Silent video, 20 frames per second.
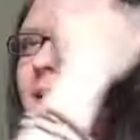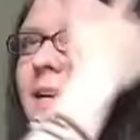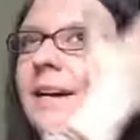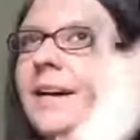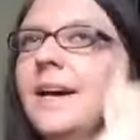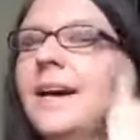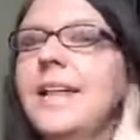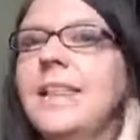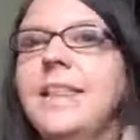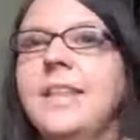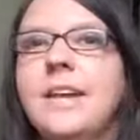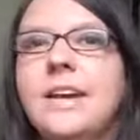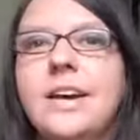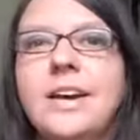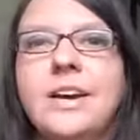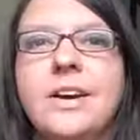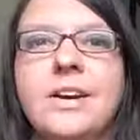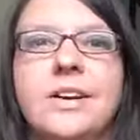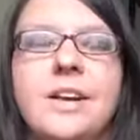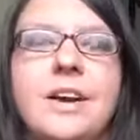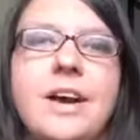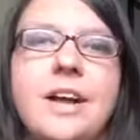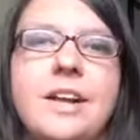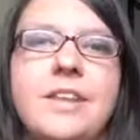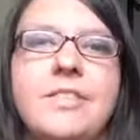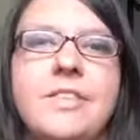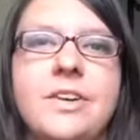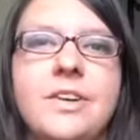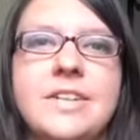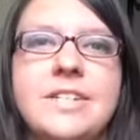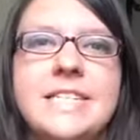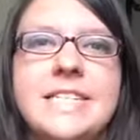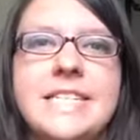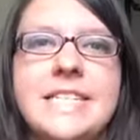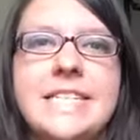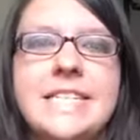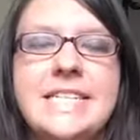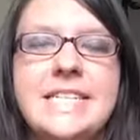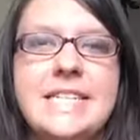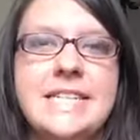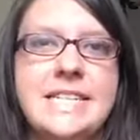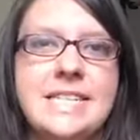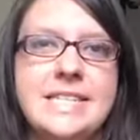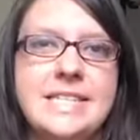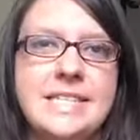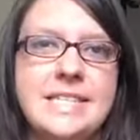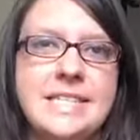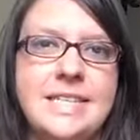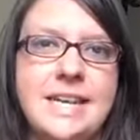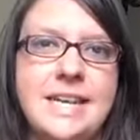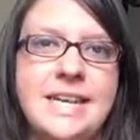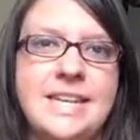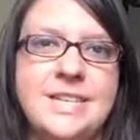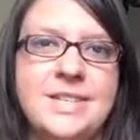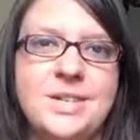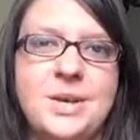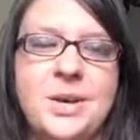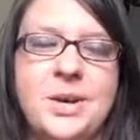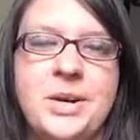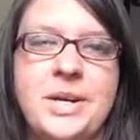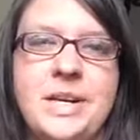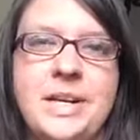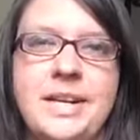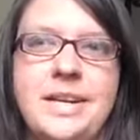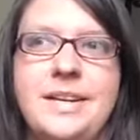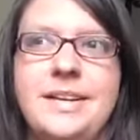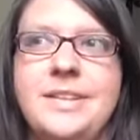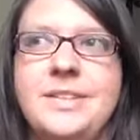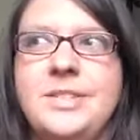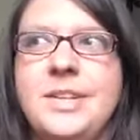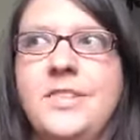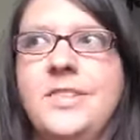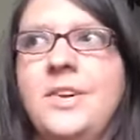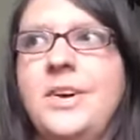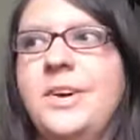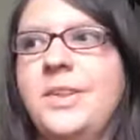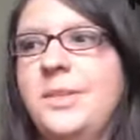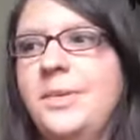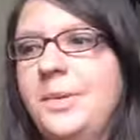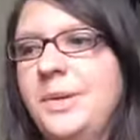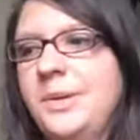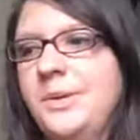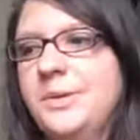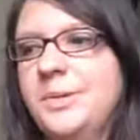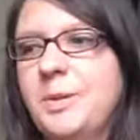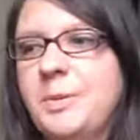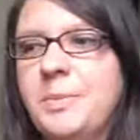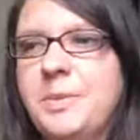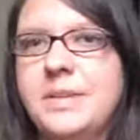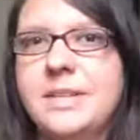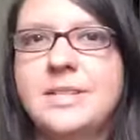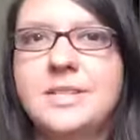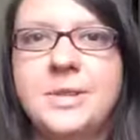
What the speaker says: I think all of our 60s days are done, so I have all the windows open.